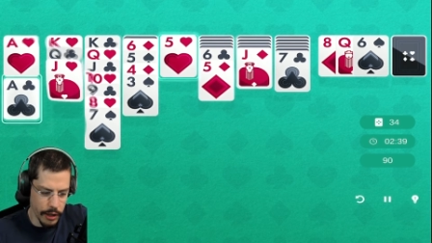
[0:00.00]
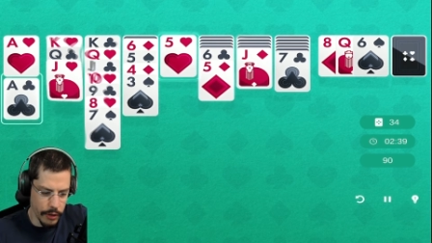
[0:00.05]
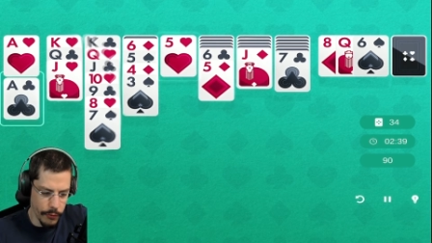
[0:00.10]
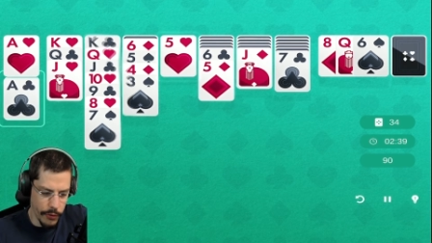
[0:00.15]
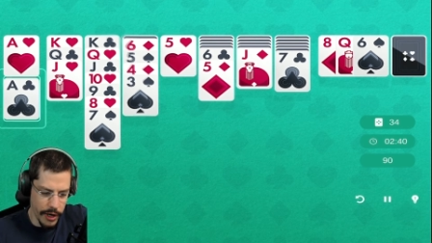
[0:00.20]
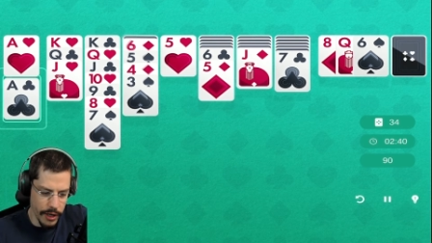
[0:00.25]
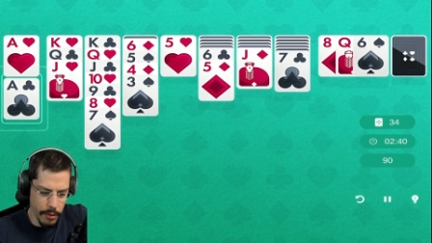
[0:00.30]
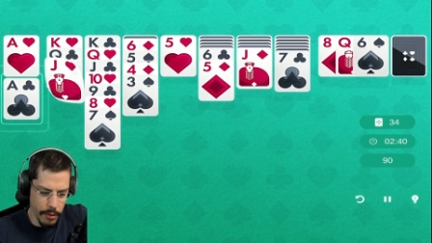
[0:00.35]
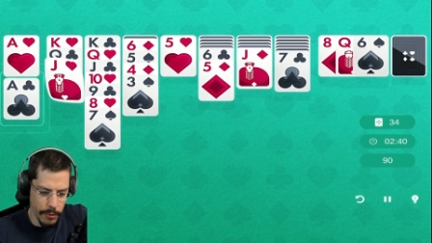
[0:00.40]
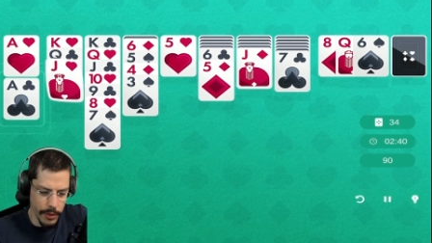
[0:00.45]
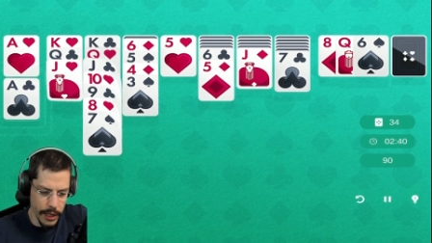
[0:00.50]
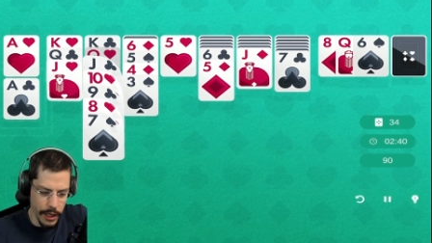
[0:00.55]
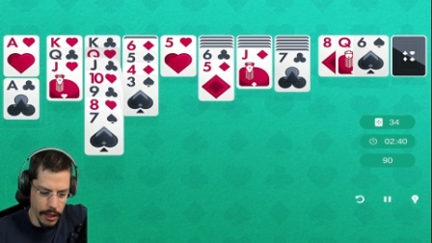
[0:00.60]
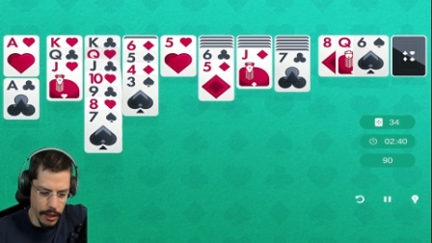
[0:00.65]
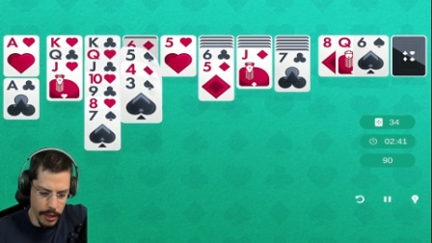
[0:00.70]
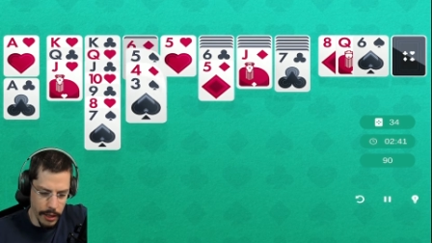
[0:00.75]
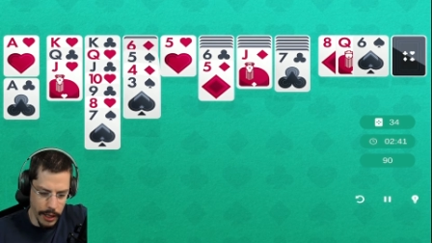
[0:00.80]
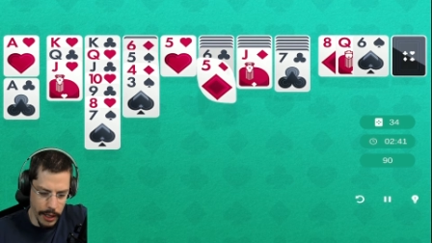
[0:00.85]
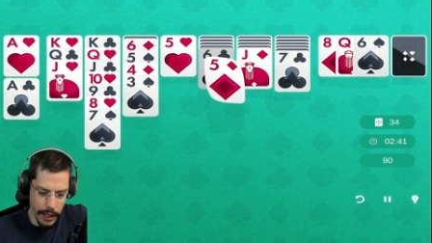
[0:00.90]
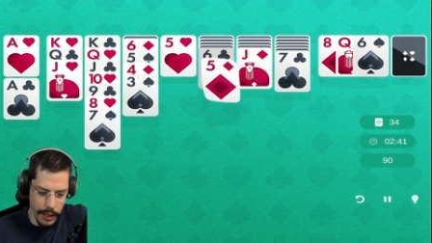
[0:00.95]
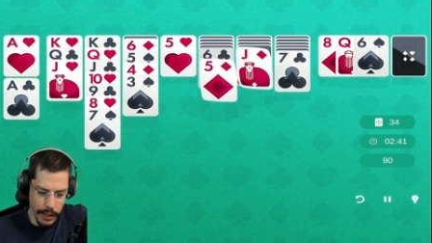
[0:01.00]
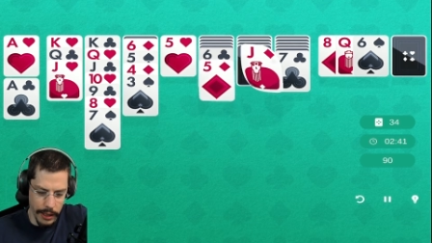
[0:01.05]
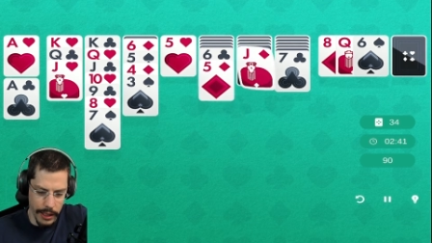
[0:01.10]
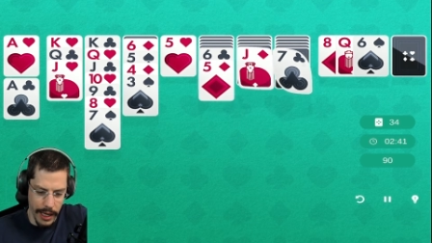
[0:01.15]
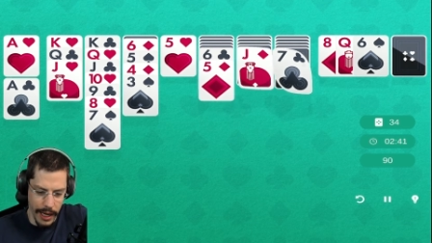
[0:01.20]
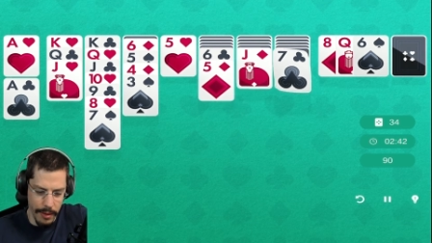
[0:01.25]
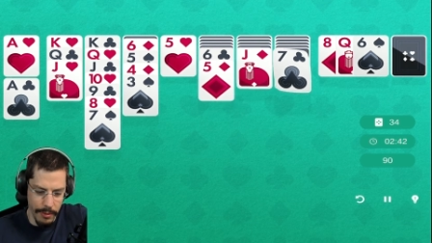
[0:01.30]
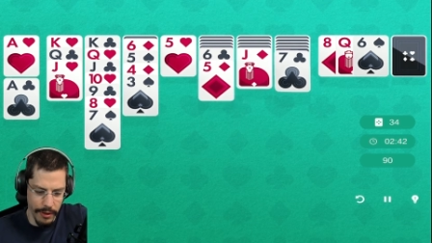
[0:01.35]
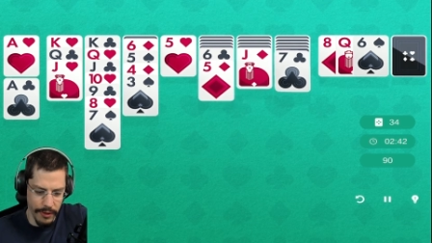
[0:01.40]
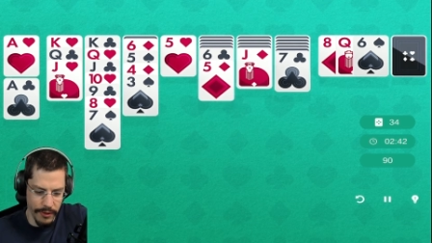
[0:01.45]
randomly and
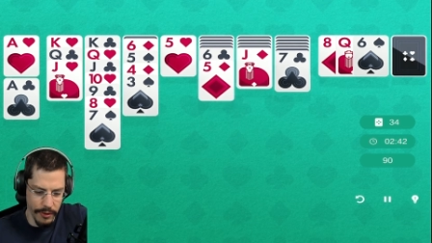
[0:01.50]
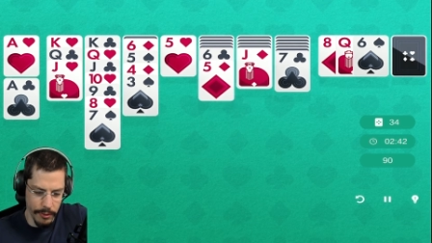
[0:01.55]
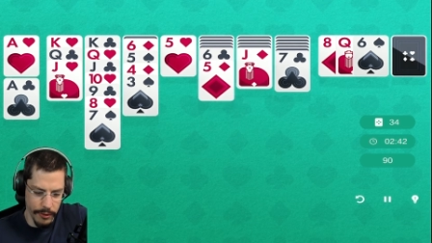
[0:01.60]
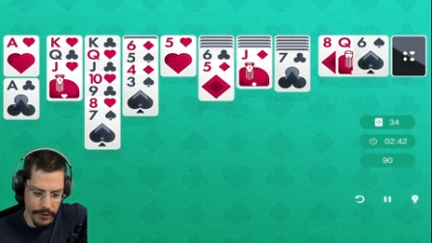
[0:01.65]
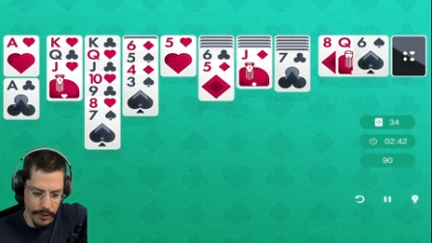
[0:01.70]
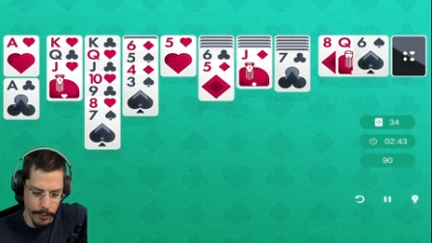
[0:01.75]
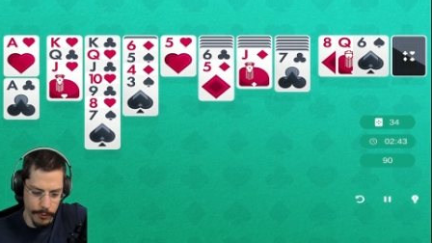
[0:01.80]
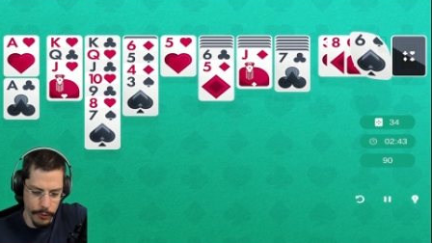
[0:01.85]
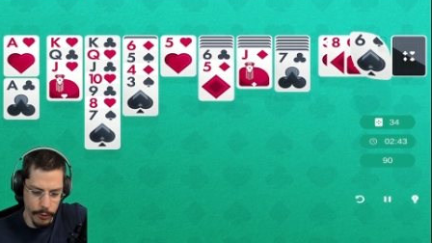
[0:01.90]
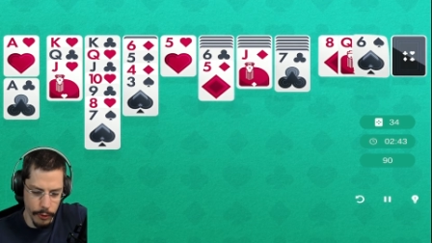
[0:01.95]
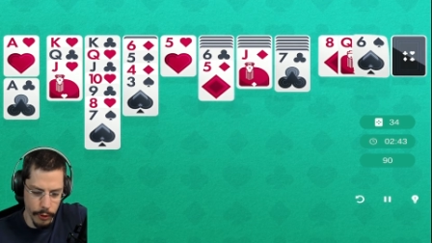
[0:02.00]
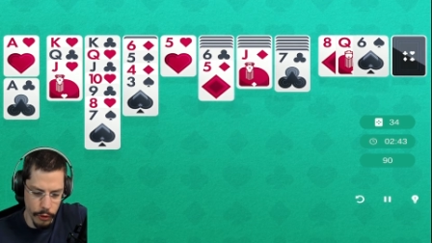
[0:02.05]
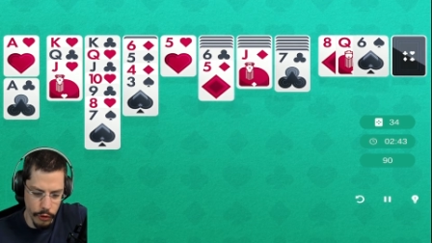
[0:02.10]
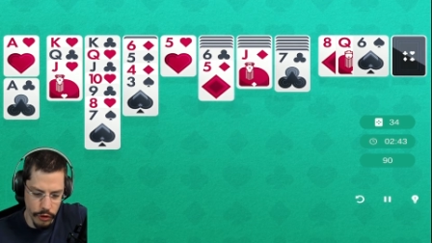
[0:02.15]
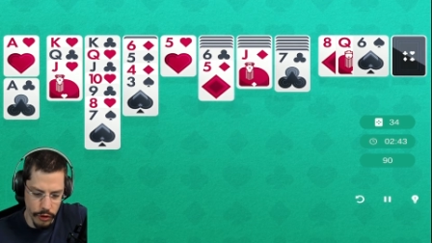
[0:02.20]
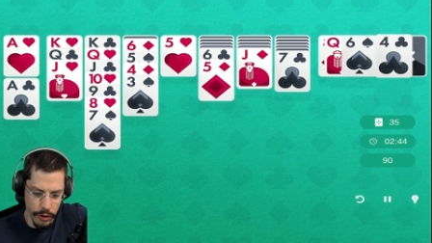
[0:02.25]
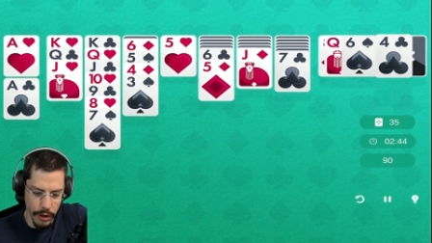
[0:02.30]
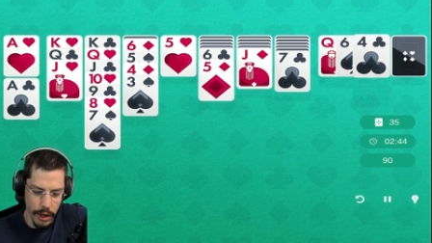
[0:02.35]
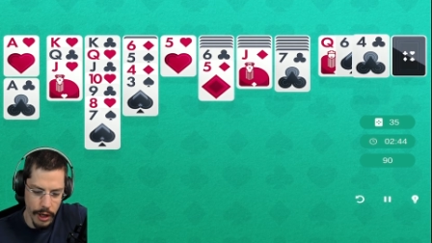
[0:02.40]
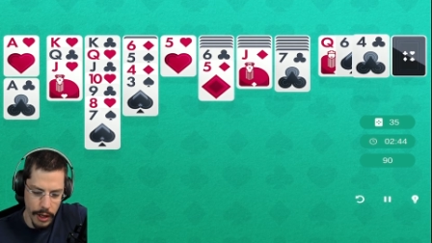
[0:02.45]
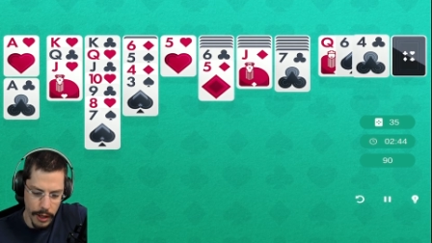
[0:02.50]
give me some solution.